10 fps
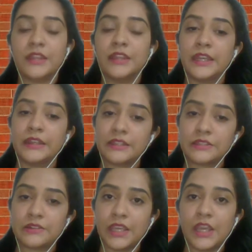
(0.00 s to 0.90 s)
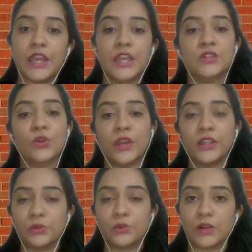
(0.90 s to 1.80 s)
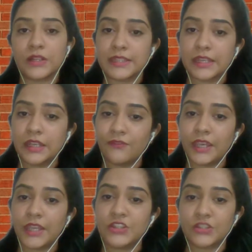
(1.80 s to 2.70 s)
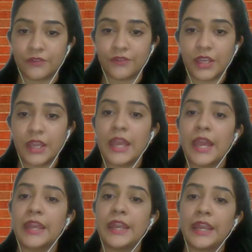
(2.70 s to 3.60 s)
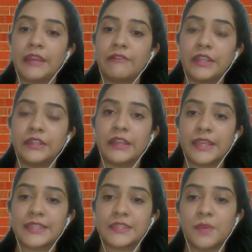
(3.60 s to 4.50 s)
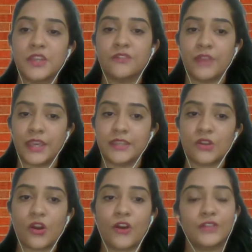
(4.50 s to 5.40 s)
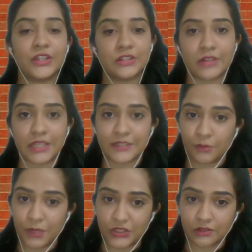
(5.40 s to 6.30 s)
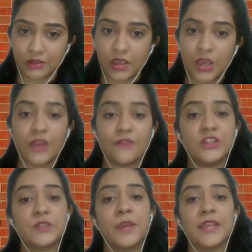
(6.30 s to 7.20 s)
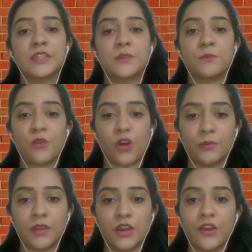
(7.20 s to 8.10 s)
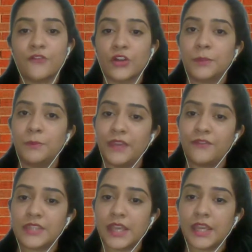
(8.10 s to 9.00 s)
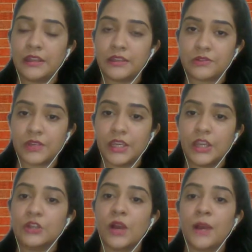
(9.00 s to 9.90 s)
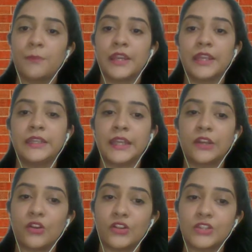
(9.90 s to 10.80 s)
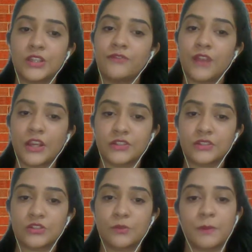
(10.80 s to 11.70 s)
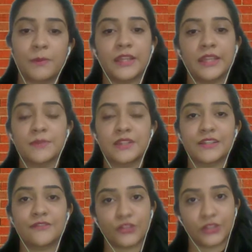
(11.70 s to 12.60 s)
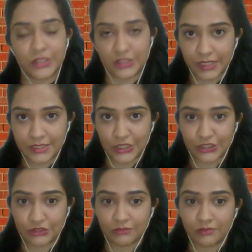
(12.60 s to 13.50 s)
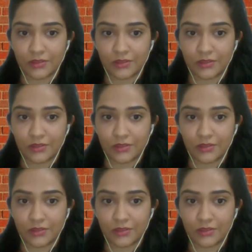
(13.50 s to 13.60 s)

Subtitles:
The industry is going through a significant shift and entering the next major phase of digital transformation, which makes it prompt for the BFSI industry to upgrade the technological functions to prepare themselves for the digitization.